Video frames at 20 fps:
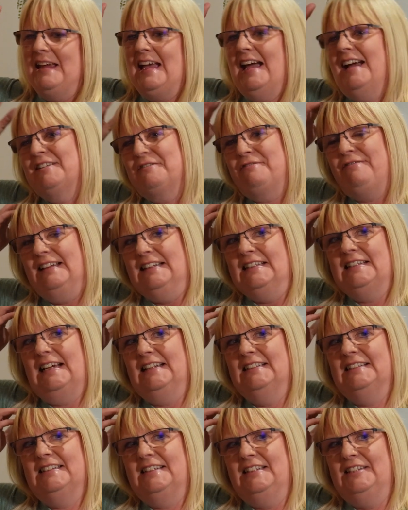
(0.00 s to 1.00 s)
we had a
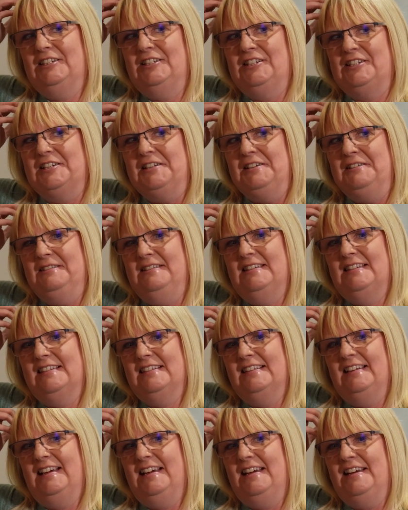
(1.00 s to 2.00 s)
fantastic
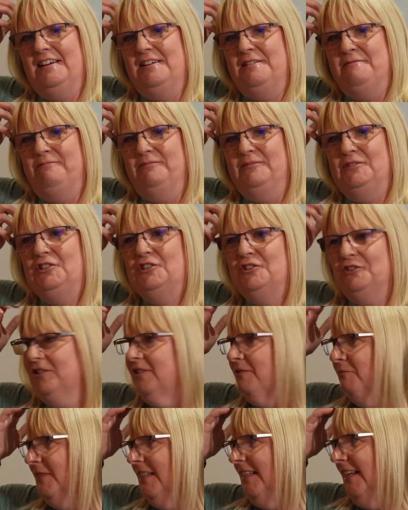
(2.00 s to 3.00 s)
shoot
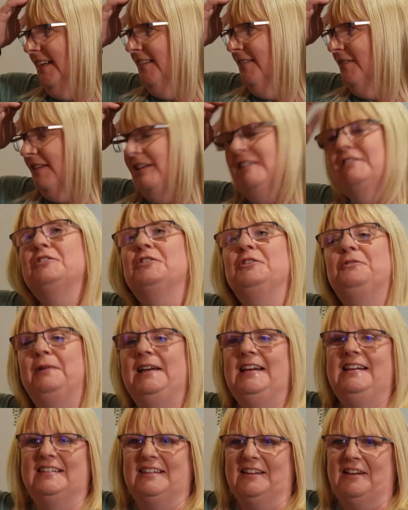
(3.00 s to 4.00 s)
was it 2
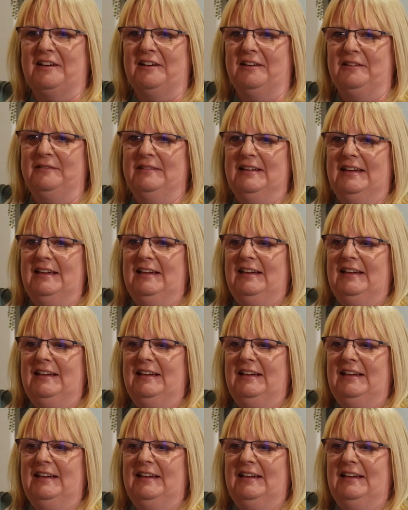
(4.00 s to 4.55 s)
weeks ago?